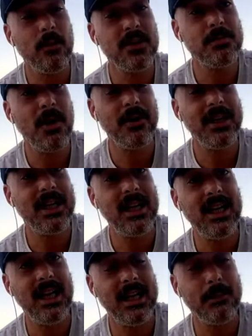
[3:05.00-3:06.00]
We're smoking
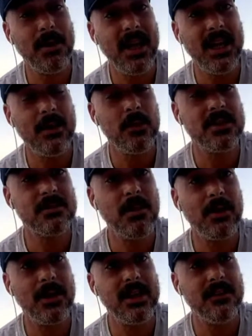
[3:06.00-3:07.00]
Clear Lake pack. We're
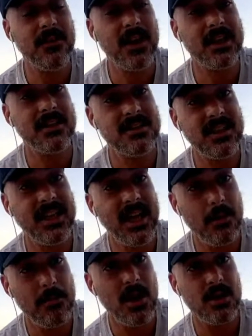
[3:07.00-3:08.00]
smoking the fucking
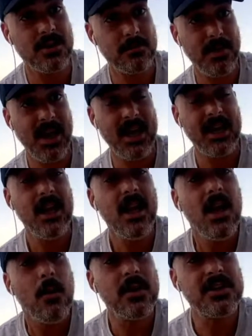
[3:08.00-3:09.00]
Seagull Merchant pack. We're